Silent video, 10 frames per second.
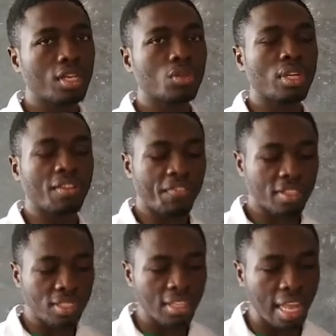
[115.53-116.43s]
So in the
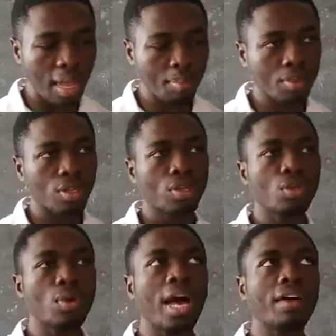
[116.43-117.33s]
physics lab,
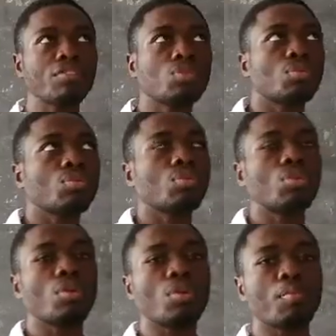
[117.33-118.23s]
you have
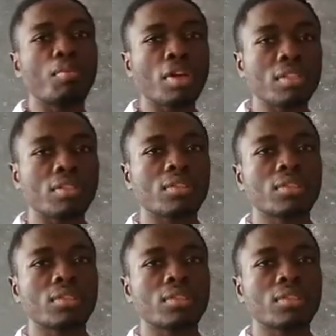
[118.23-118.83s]
to plot,